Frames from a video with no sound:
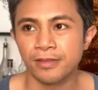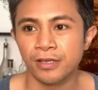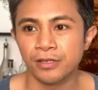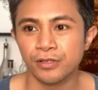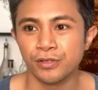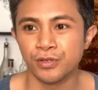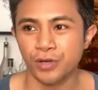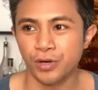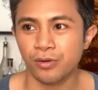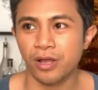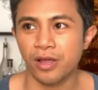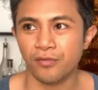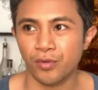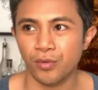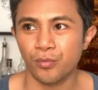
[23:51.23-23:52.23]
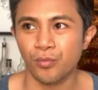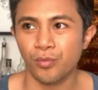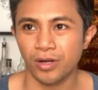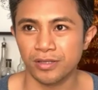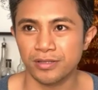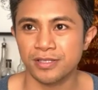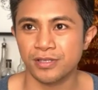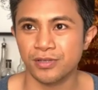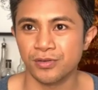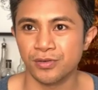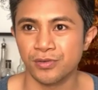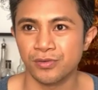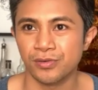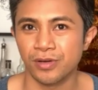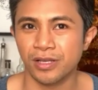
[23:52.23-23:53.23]
You don't ever want
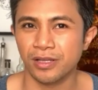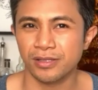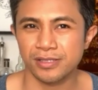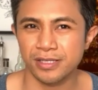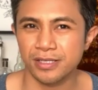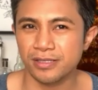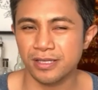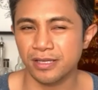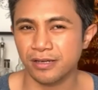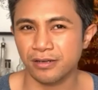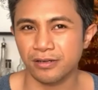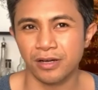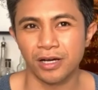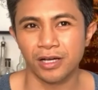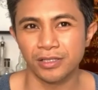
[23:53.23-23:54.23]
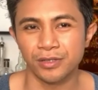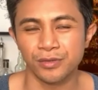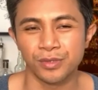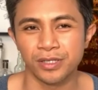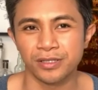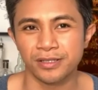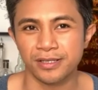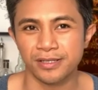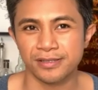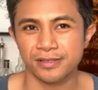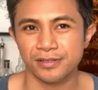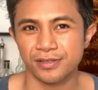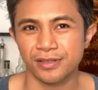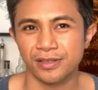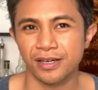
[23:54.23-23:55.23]
to, and it's easy here in Hollywood because
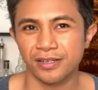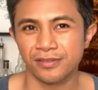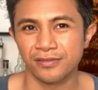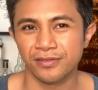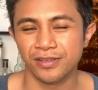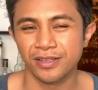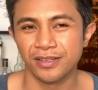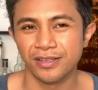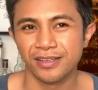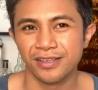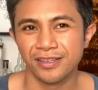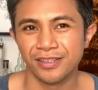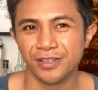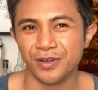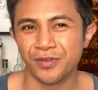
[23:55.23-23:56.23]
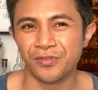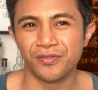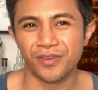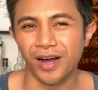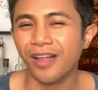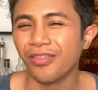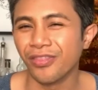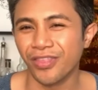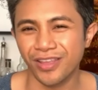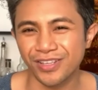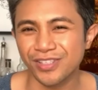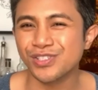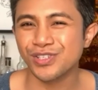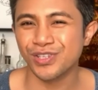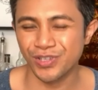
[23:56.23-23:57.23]
there's a lot of fun
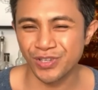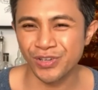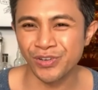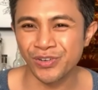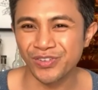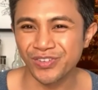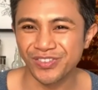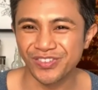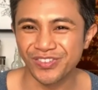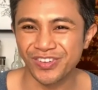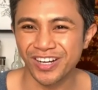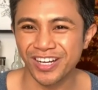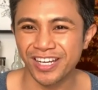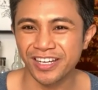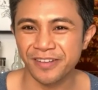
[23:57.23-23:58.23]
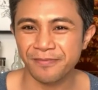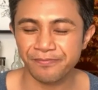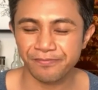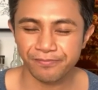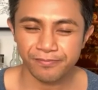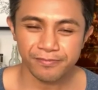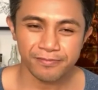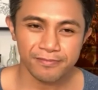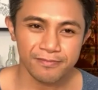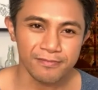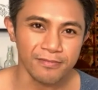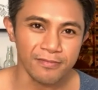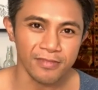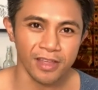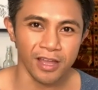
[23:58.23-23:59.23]
things to do, right?
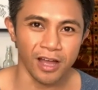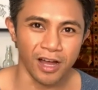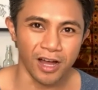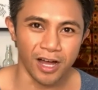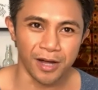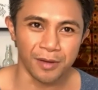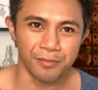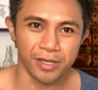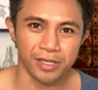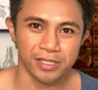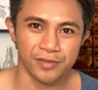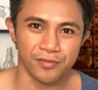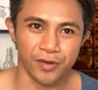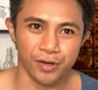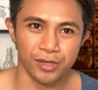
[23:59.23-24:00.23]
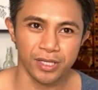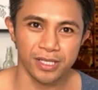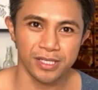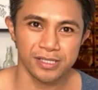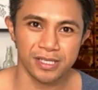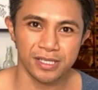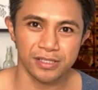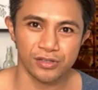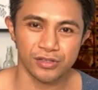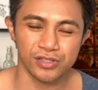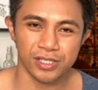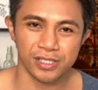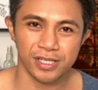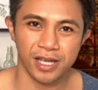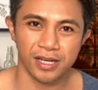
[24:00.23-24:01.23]
And it's very easy to
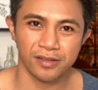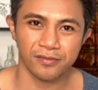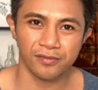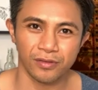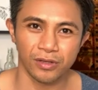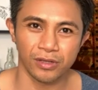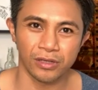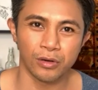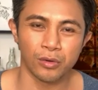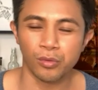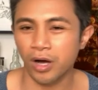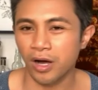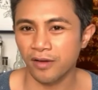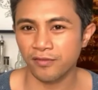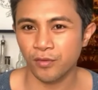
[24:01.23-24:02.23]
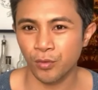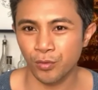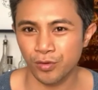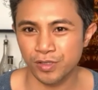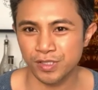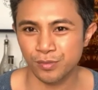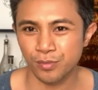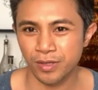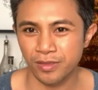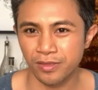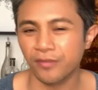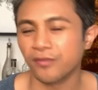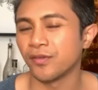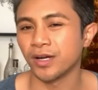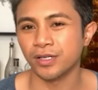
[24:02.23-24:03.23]
just kind of go off course with
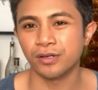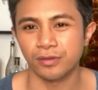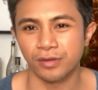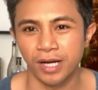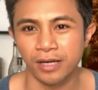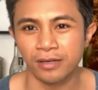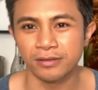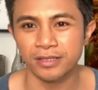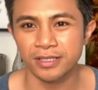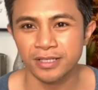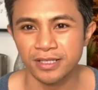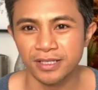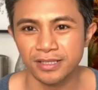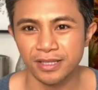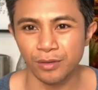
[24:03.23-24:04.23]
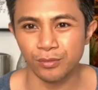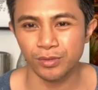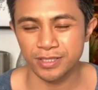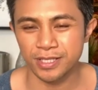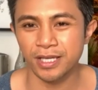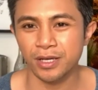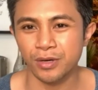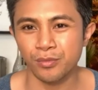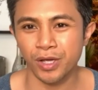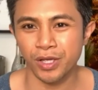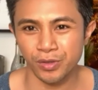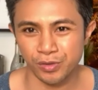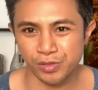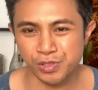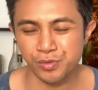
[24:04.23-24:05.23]
the fun crowd that will take away
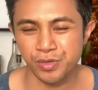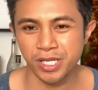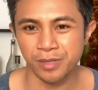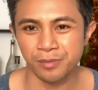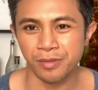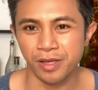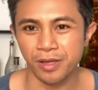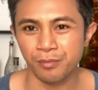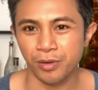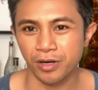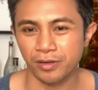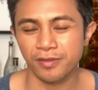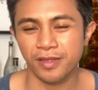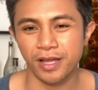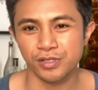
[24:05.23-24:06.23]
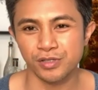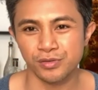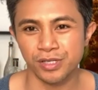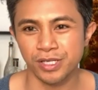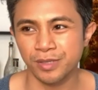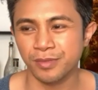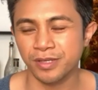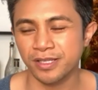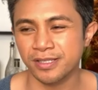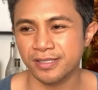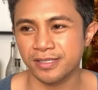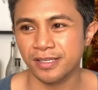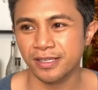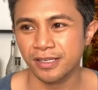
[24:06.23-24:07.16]
your dream. And part of that dream is